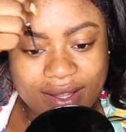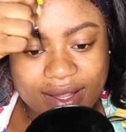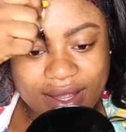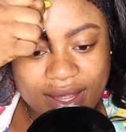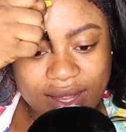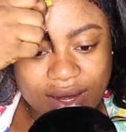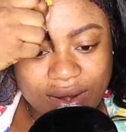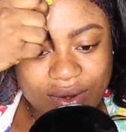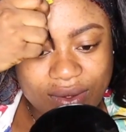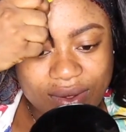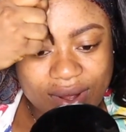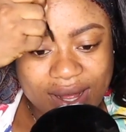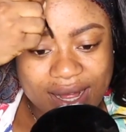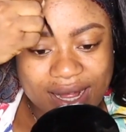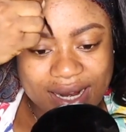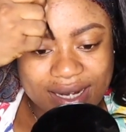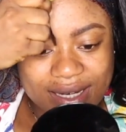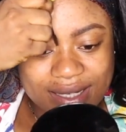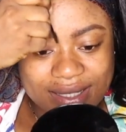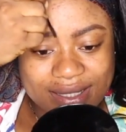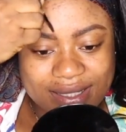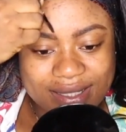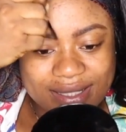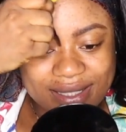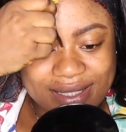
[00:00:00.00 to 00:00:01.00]
a
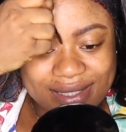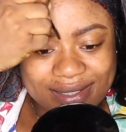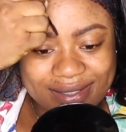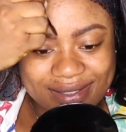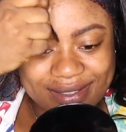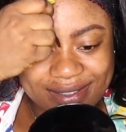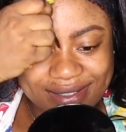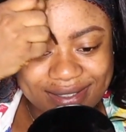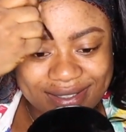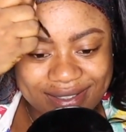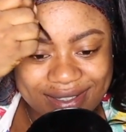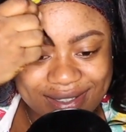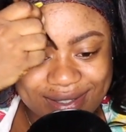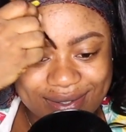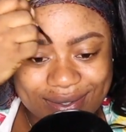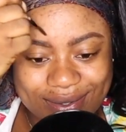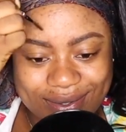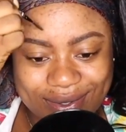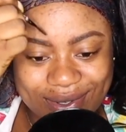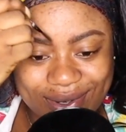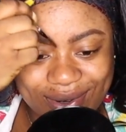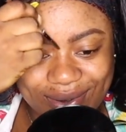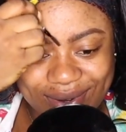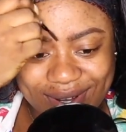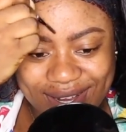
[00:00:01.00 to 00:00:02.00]
localist. He's
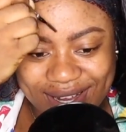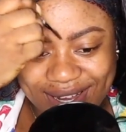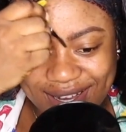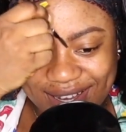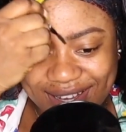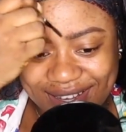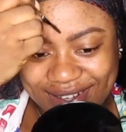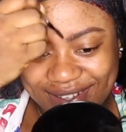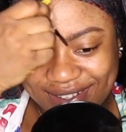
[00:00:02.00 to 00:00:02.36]
too local.